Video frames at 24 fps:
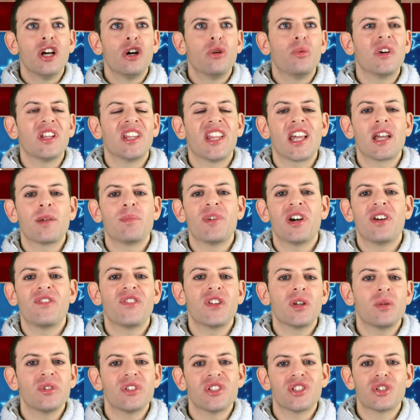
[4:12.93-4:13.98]
when, like,
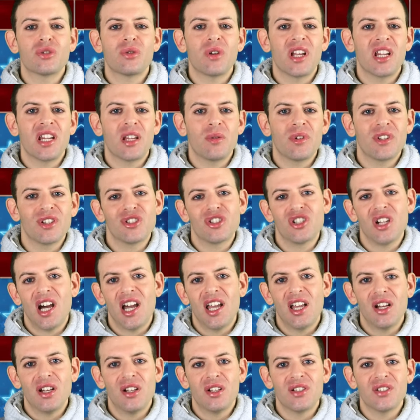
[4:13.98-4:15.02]
Buffy was training with
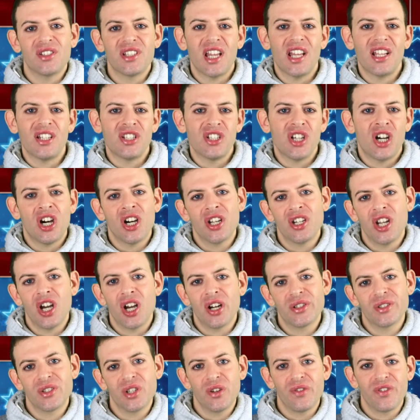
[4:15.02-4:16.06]
Giles and Dawn
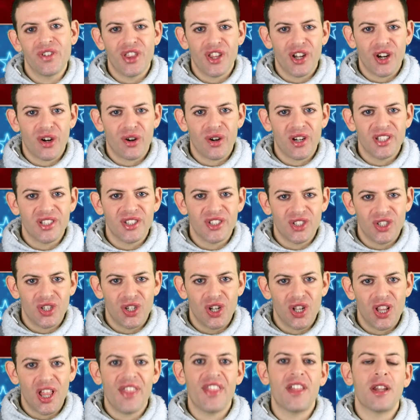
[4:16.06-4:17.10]
knocks over the
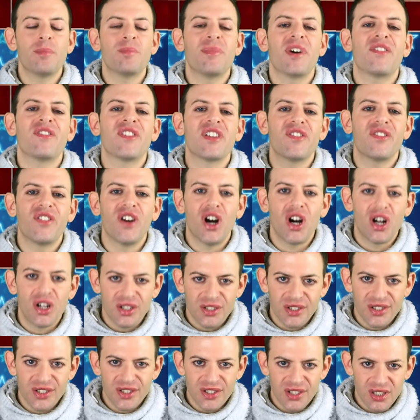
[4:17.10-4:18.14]
crystal and then Buffy
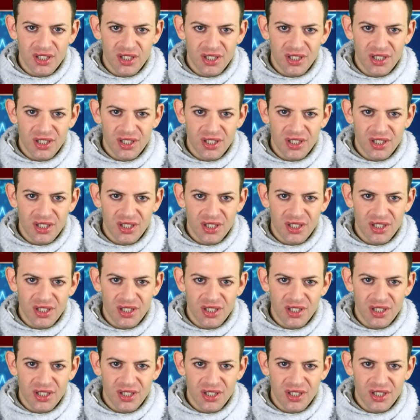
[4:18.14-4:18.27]
falls.